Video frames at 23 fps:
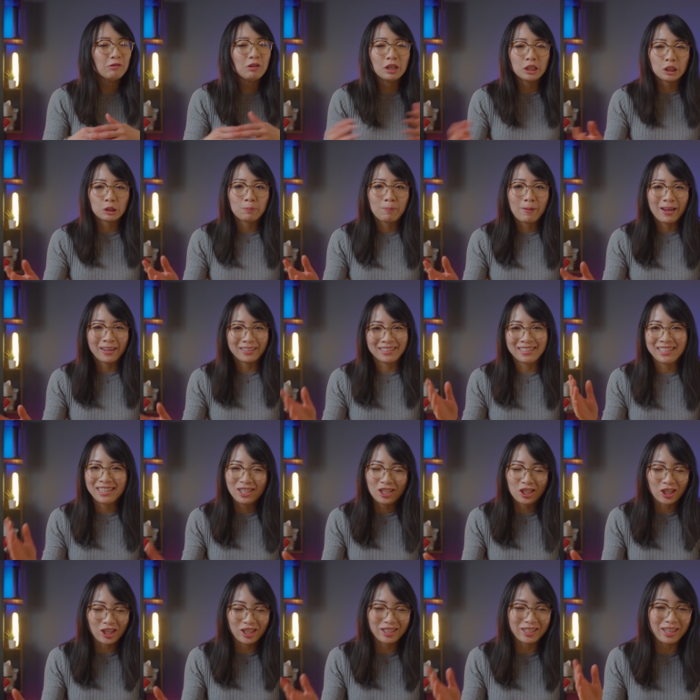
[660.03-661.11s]
respect
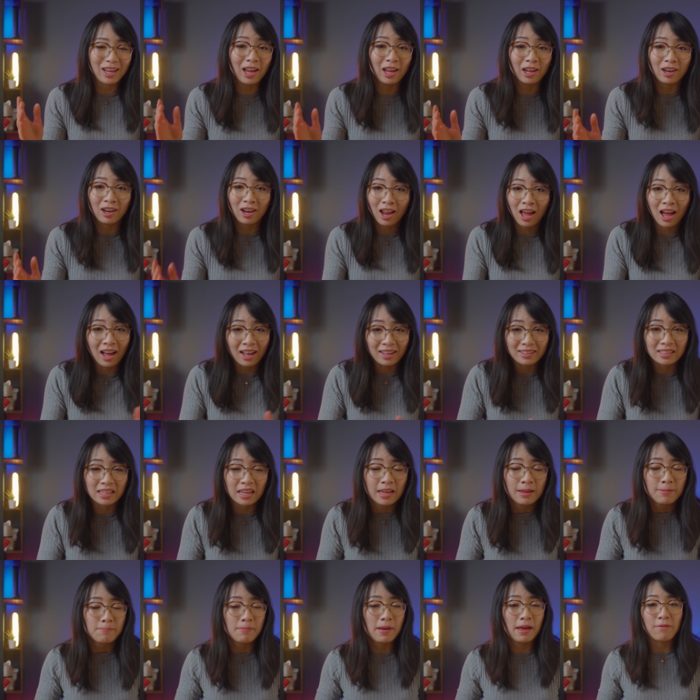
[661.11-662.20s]
teachers a lot.
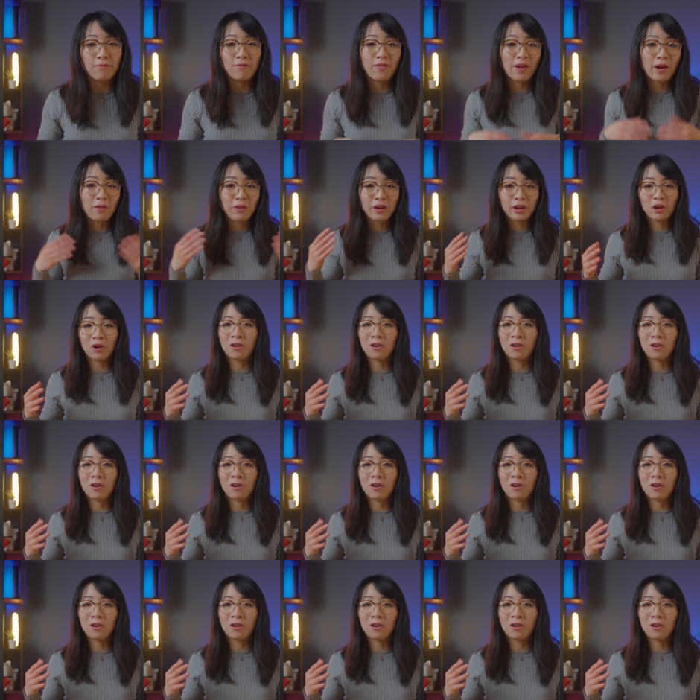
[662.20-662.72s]
My very